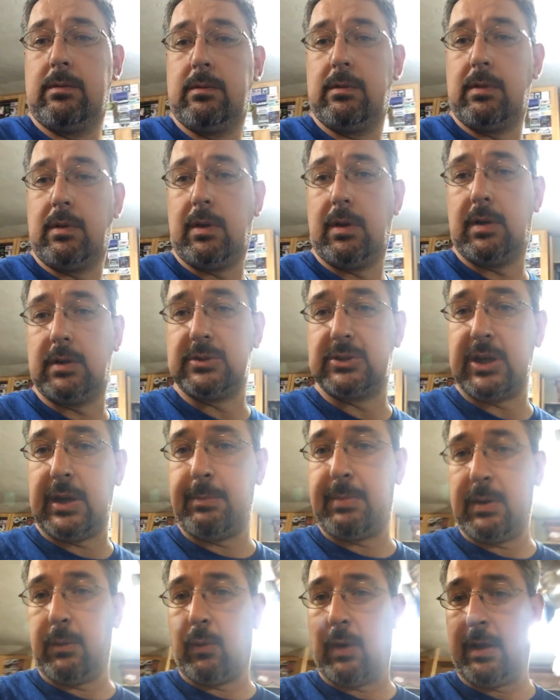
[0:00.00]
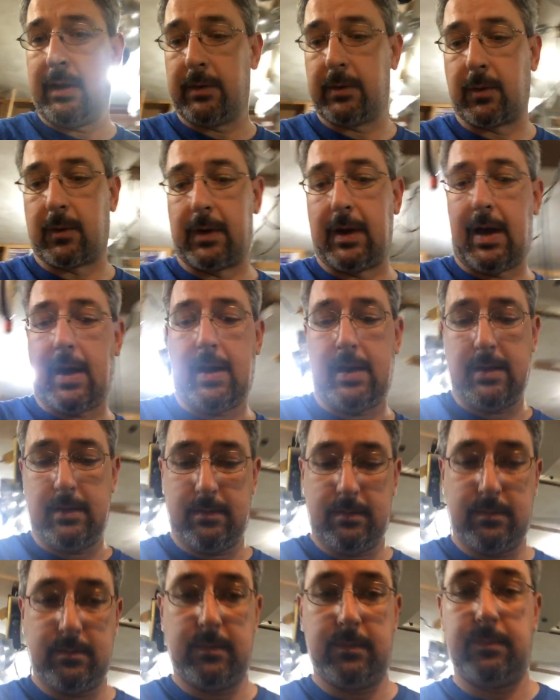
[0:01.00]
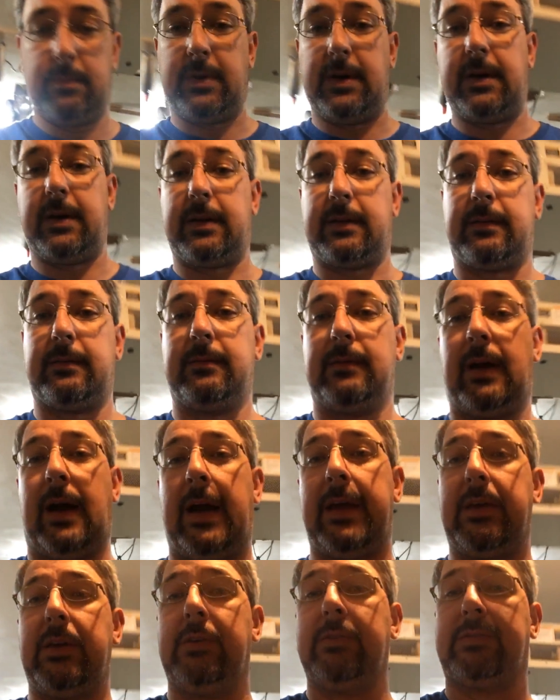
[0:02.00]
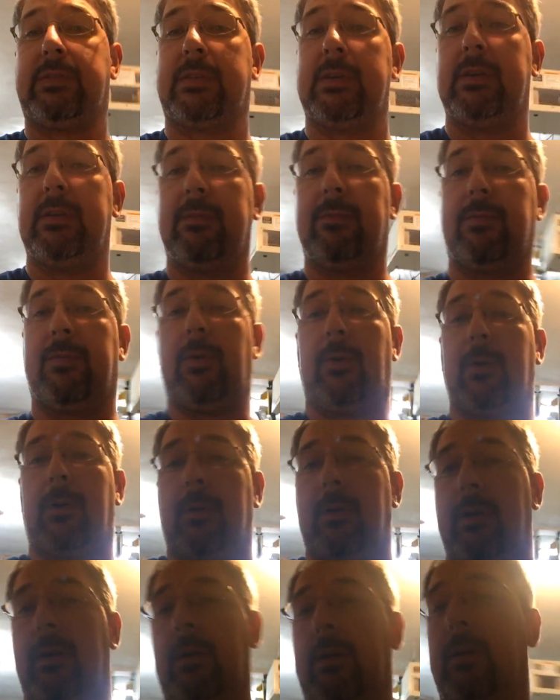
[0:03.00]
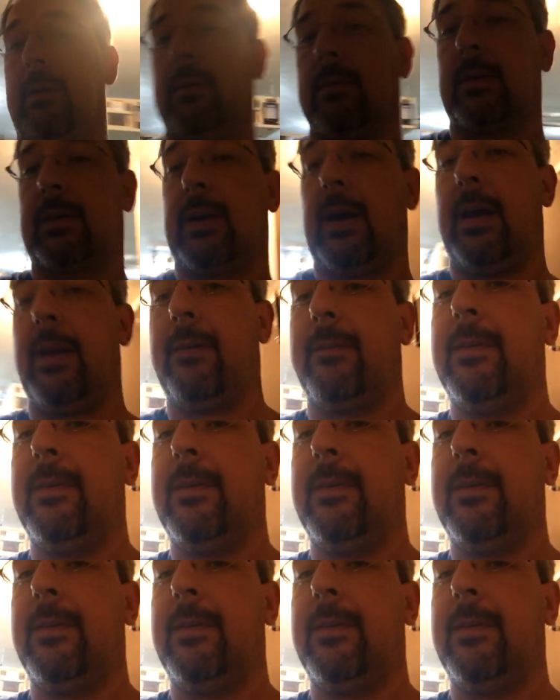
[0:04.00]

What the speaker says: JB Weld or not, but I used it for a kind of